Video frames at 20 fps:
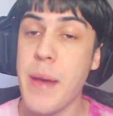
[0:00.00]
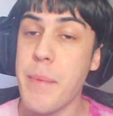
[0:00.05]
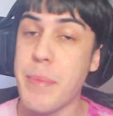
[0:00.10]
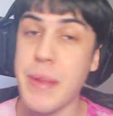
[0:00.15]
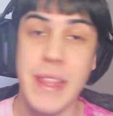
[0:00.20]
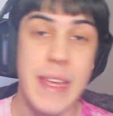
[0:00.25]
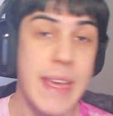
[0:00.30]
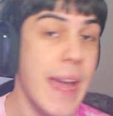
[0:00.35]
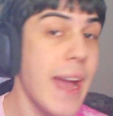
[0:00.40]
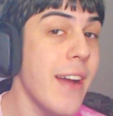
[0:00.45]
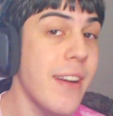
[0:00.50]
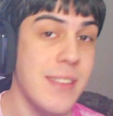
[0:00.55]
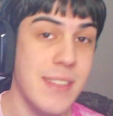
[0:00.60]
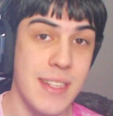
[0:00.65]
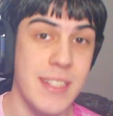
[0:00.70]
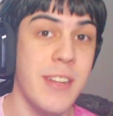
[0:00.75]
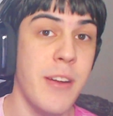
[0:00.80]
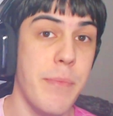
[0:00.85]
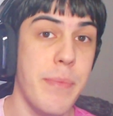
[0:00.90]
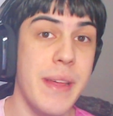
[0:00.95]
But the
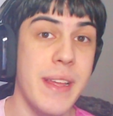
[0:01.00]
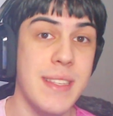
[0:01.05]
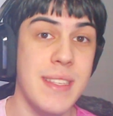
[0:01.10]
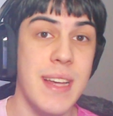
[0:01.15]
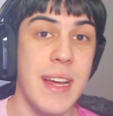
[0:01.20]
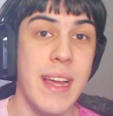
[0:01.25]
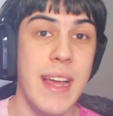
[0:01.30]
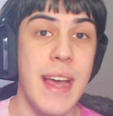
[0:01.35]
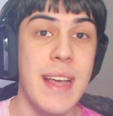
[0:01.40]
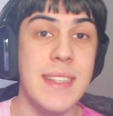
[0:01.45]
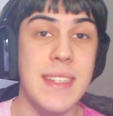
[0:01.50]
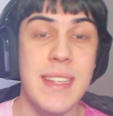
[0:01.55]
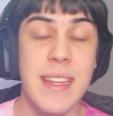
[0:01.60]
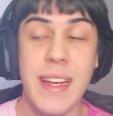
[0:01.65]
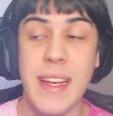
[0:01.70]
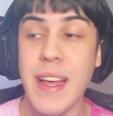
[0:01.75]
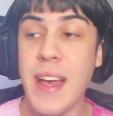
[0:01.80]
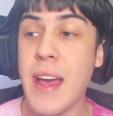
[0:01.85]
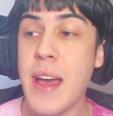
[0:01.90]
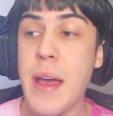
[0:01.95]
character's not being sarcastic,